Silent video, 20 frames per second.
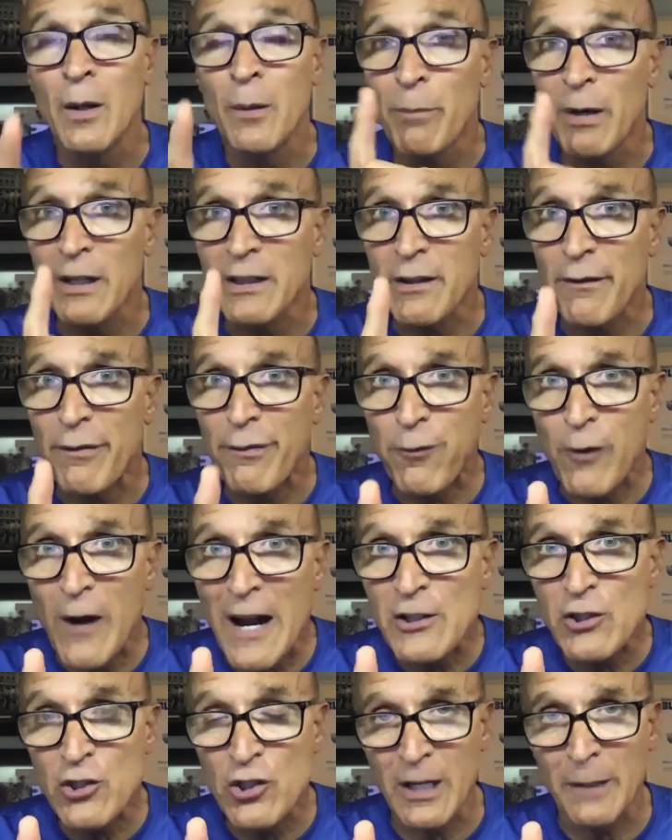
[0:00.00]
But the
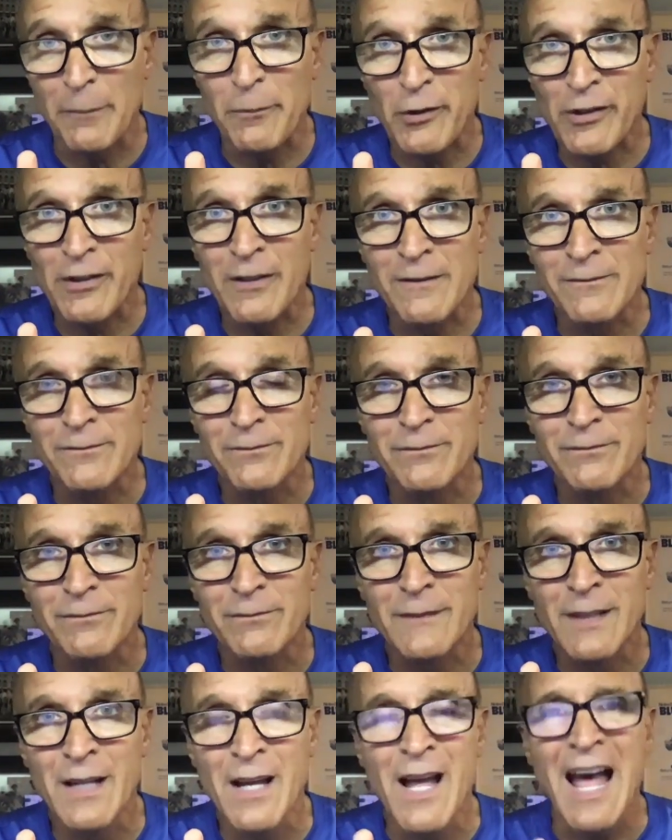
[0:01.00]
friendships
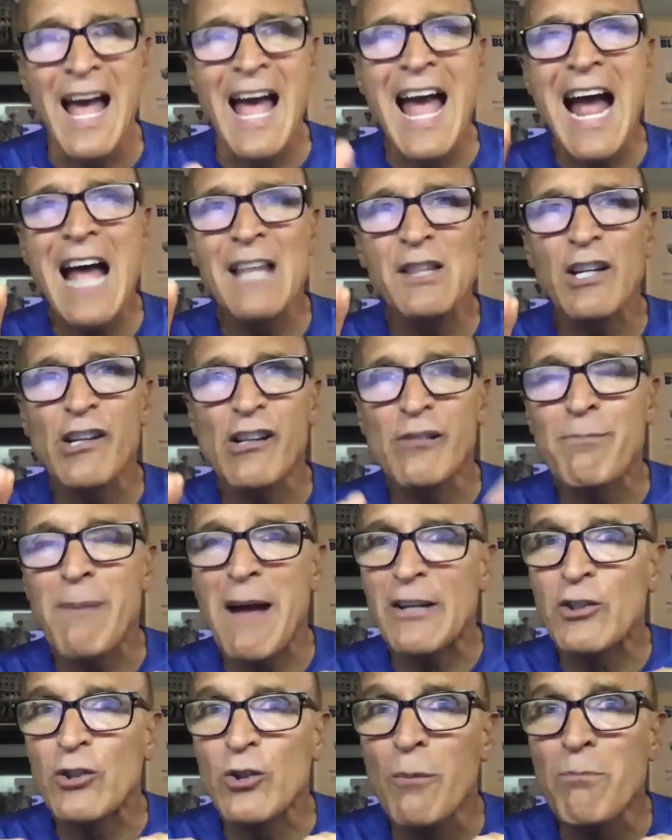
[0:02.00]
and the
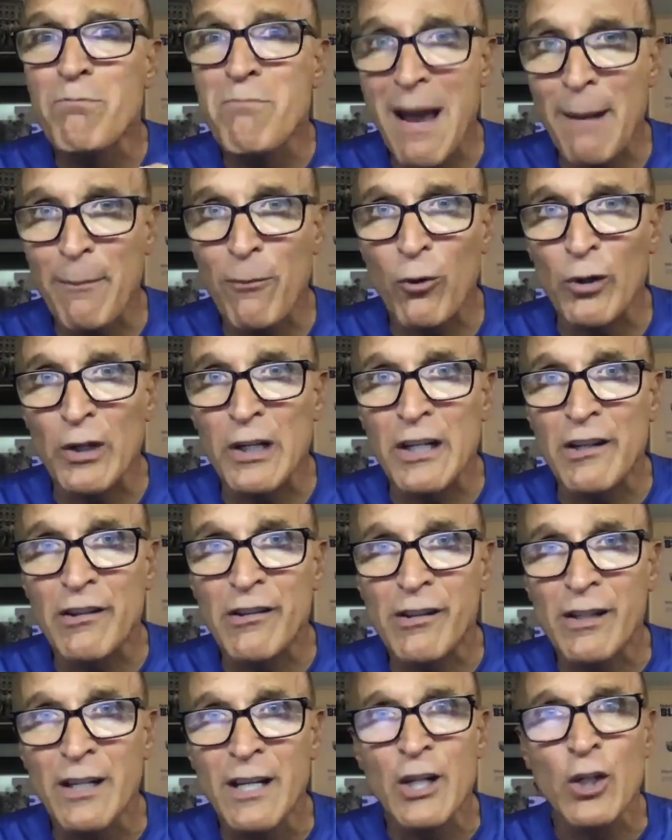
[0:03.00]
special
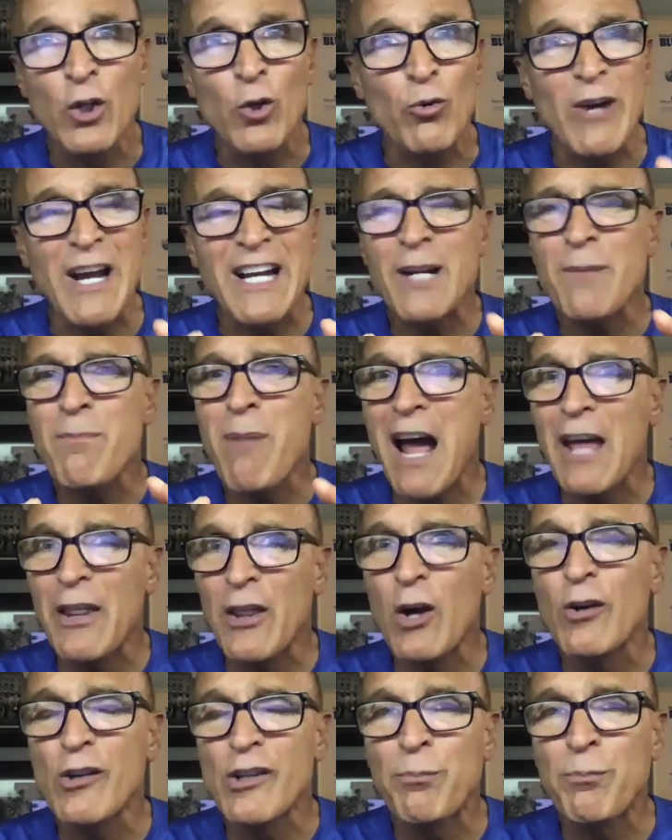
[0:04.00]
memories created by
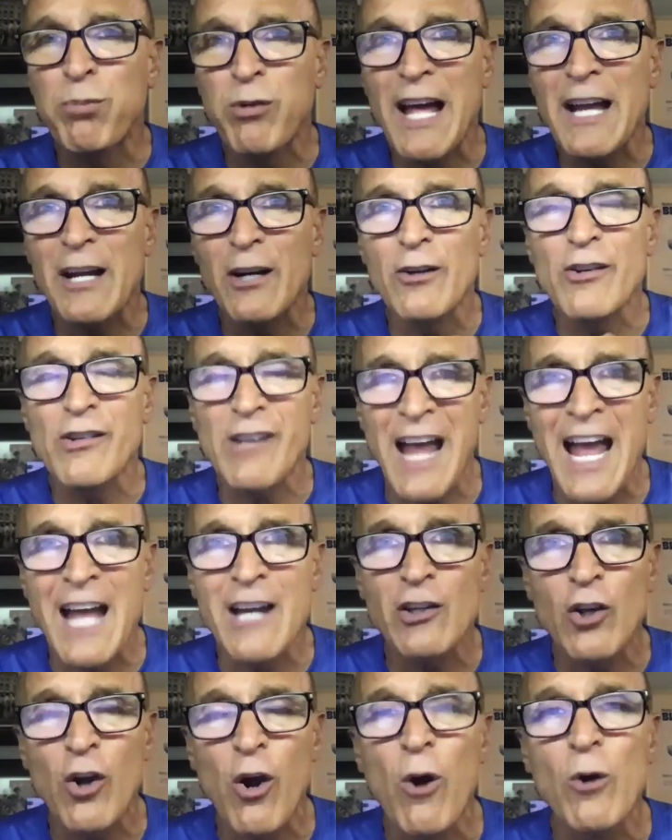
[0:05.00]
those players
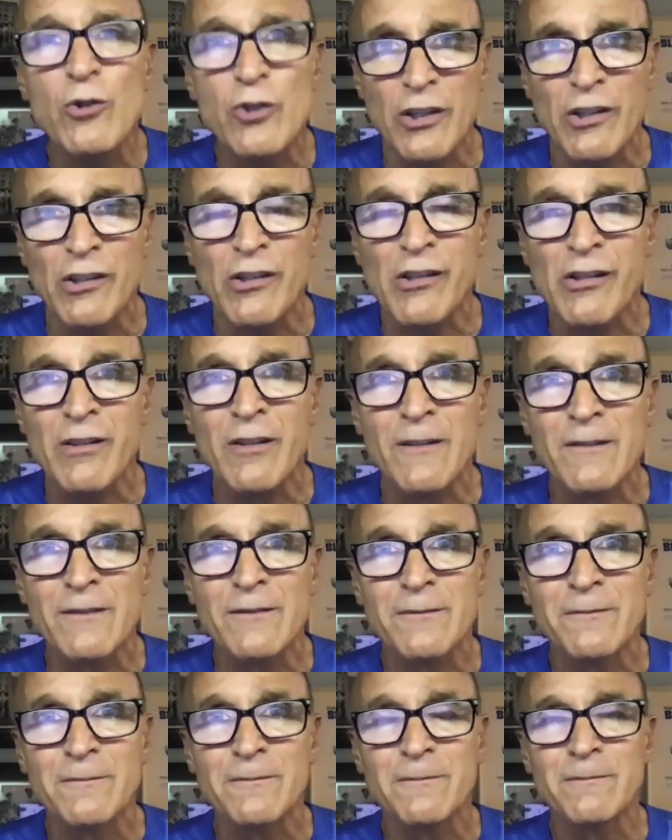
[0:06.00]
and coaches
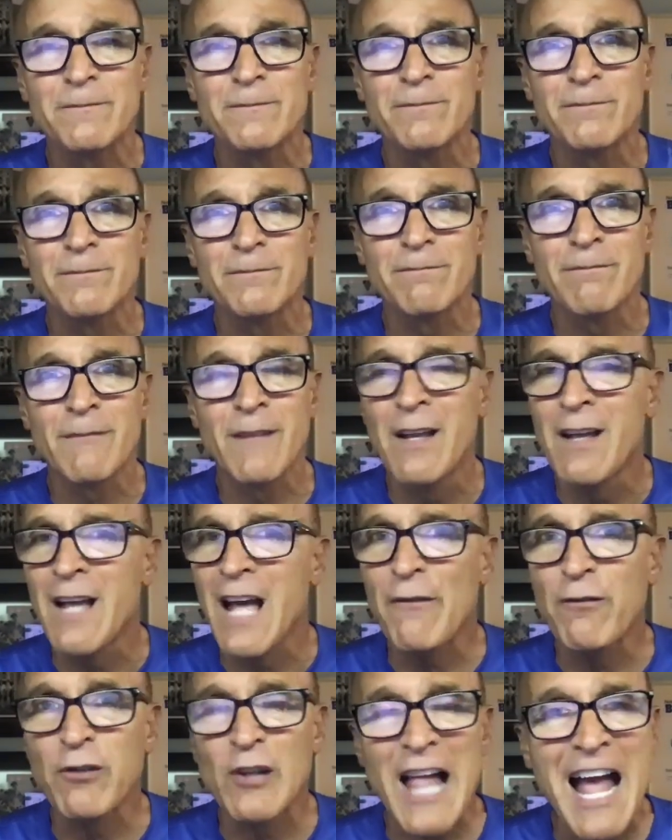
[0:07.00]

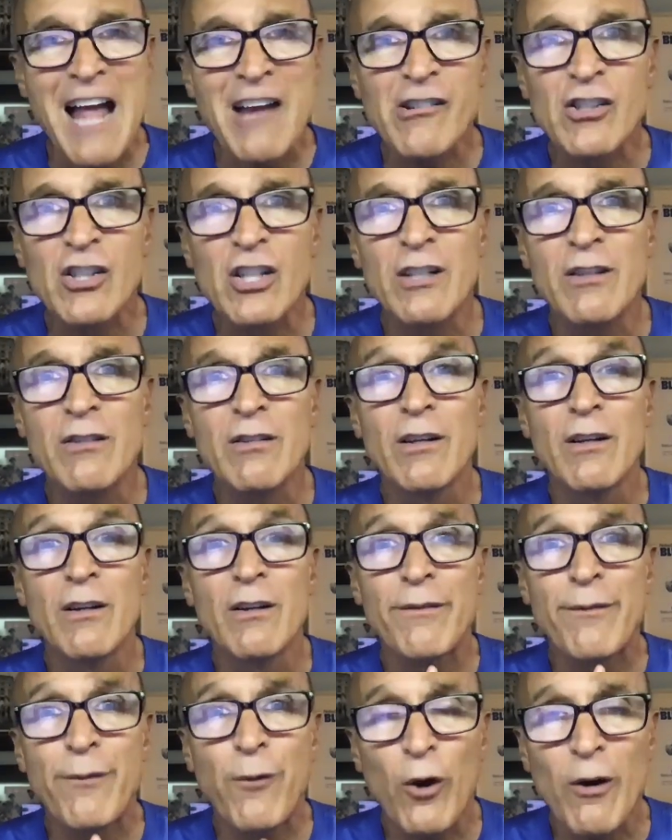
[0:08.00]
have lasted
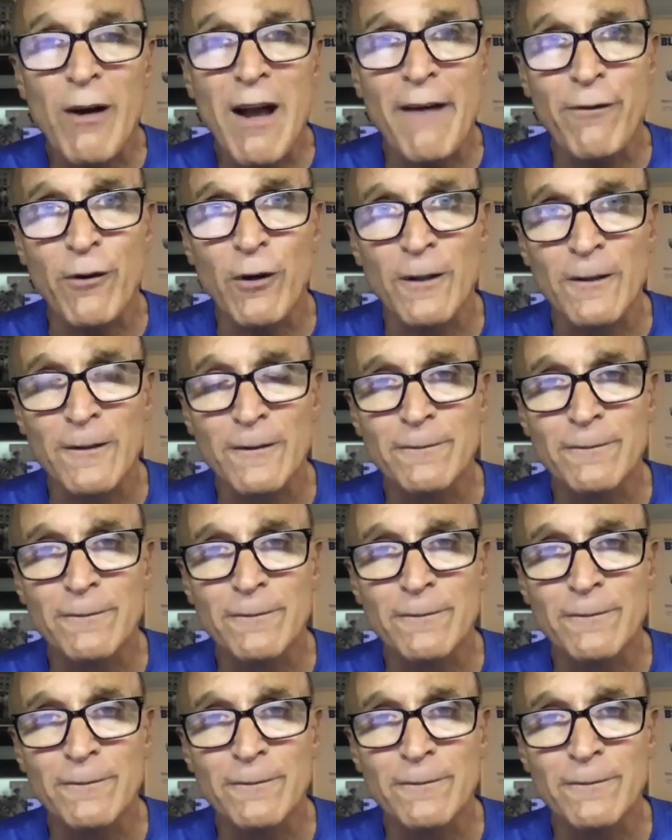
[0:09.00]
forever.